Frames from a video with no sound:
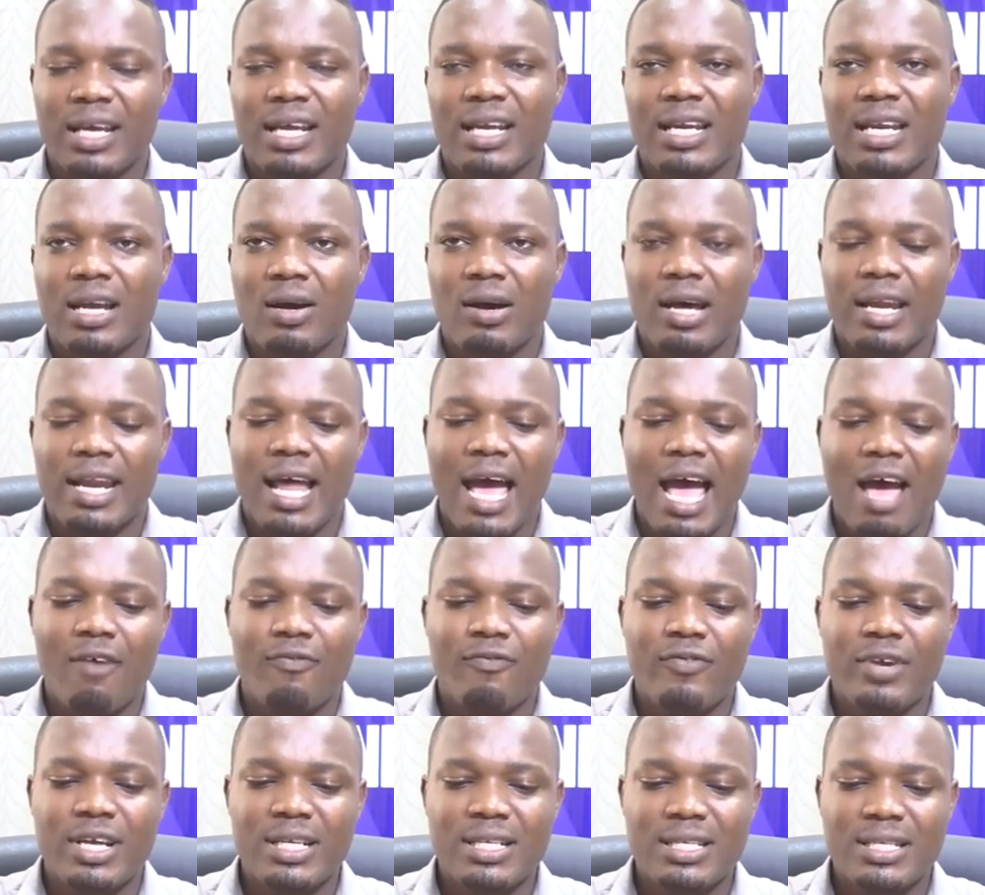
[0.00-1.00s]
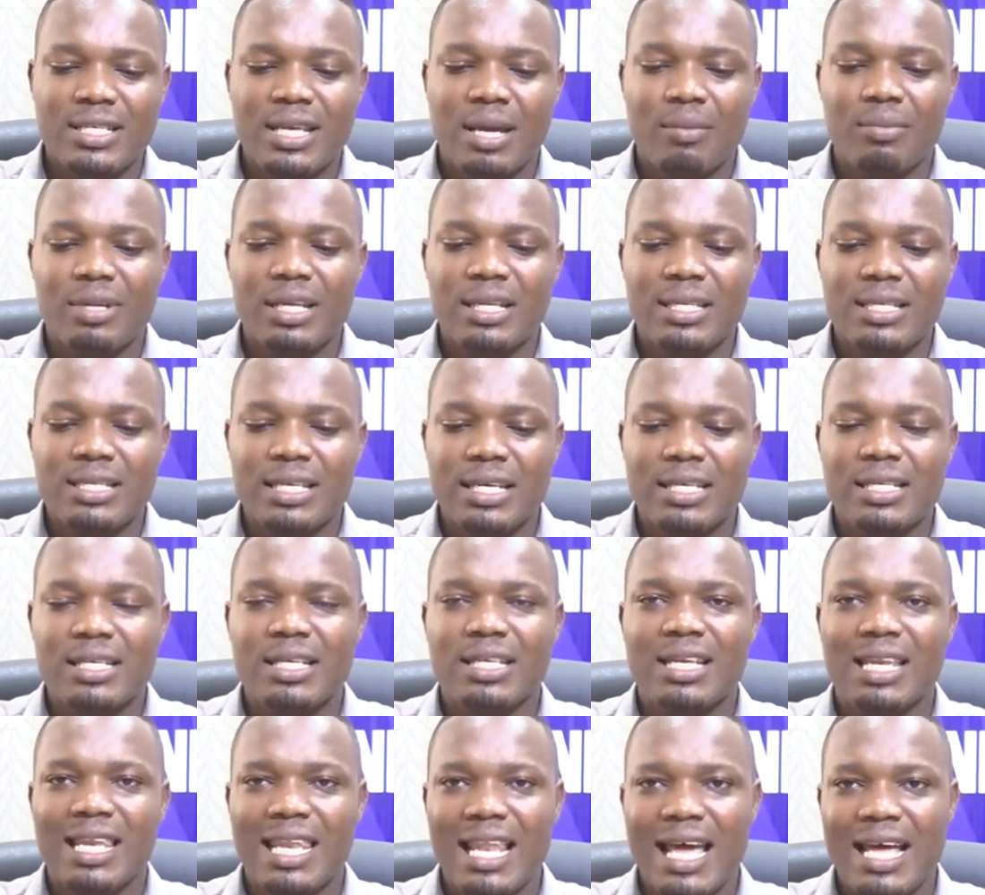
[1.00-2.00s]
Now, an average tablet
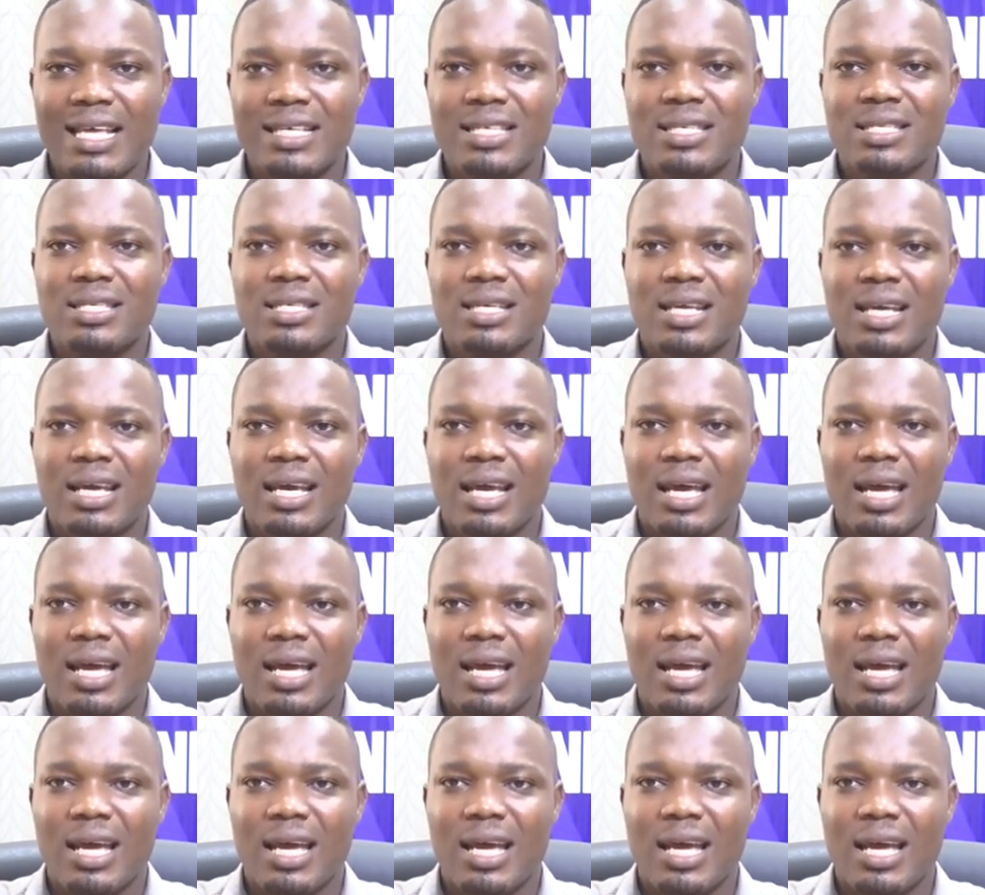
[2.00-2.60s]
session lasts